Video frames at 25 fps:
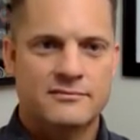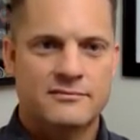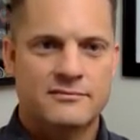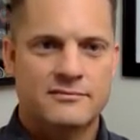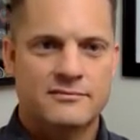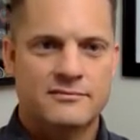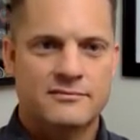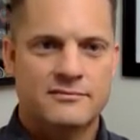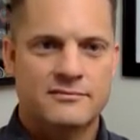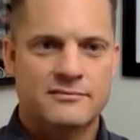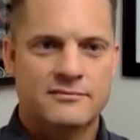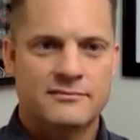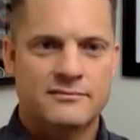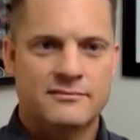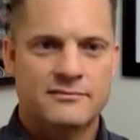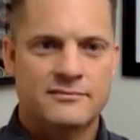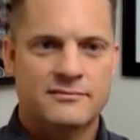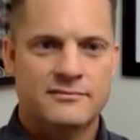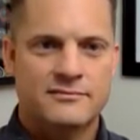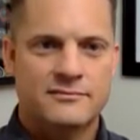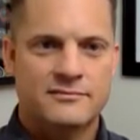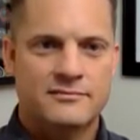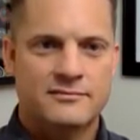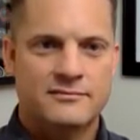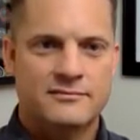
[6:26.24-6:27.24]

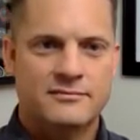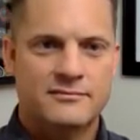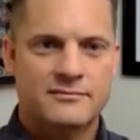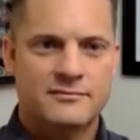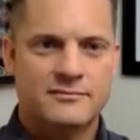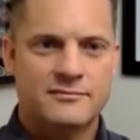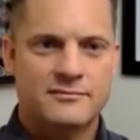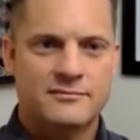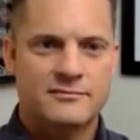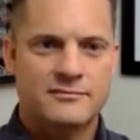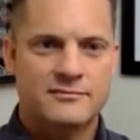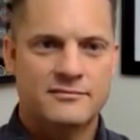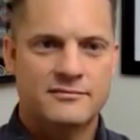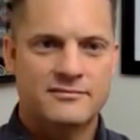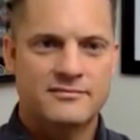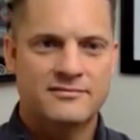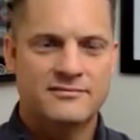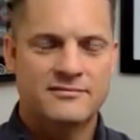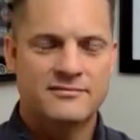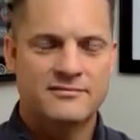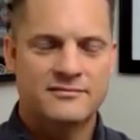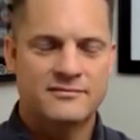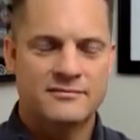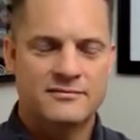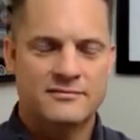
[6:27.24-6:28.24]

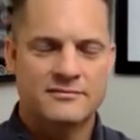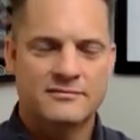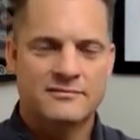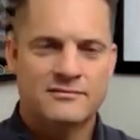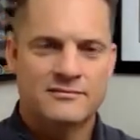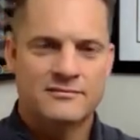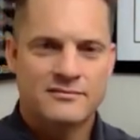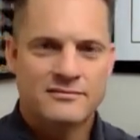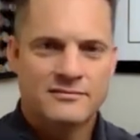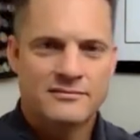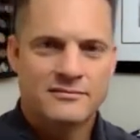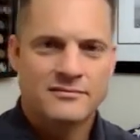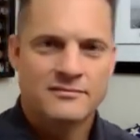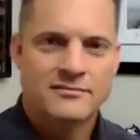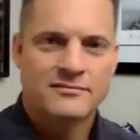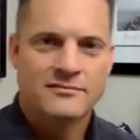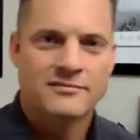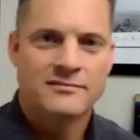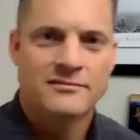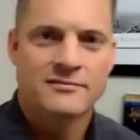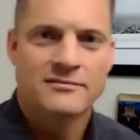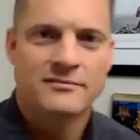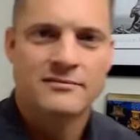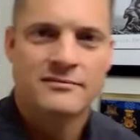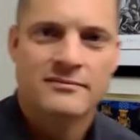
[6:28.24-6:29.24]

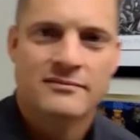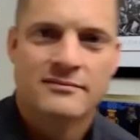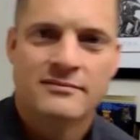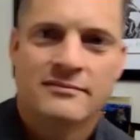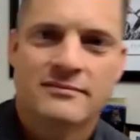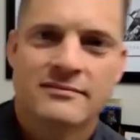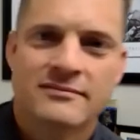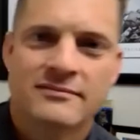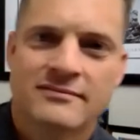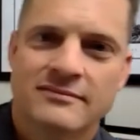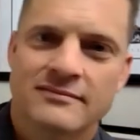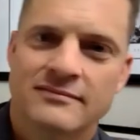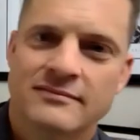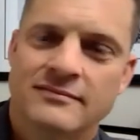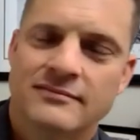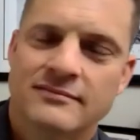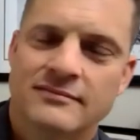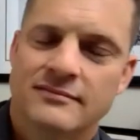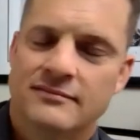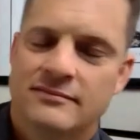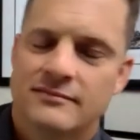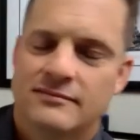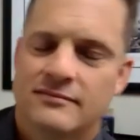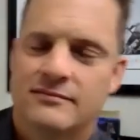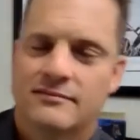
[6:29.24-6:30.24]

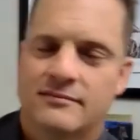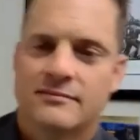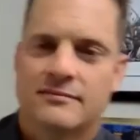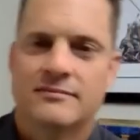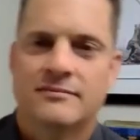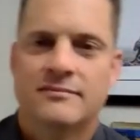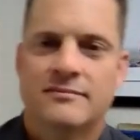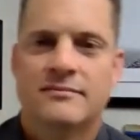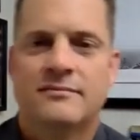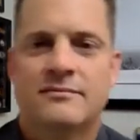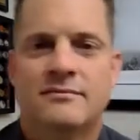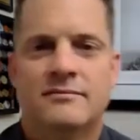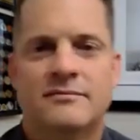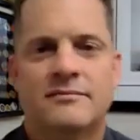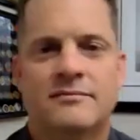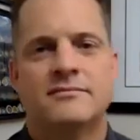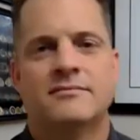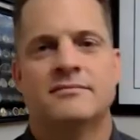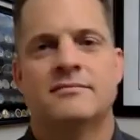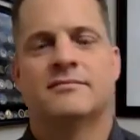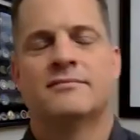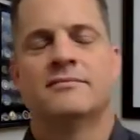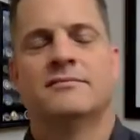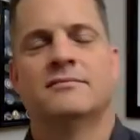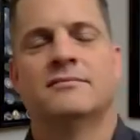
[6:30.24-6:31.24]

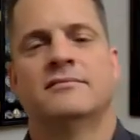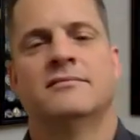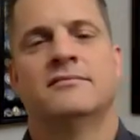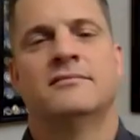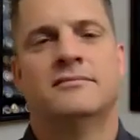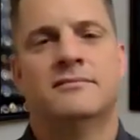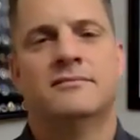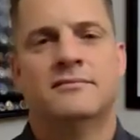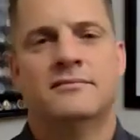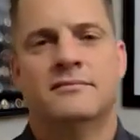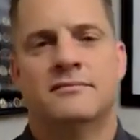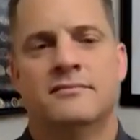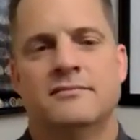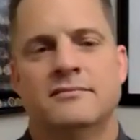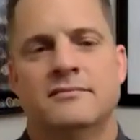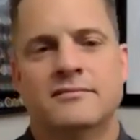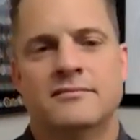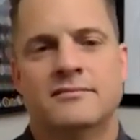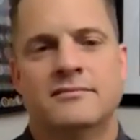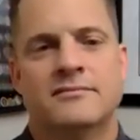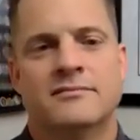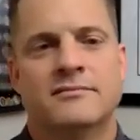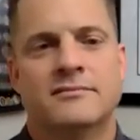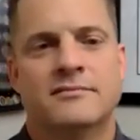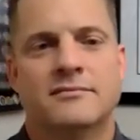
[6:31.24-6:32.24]

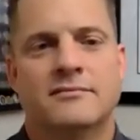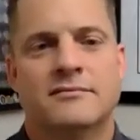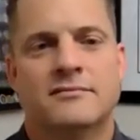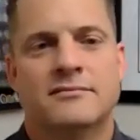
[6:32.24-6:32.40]
(silent)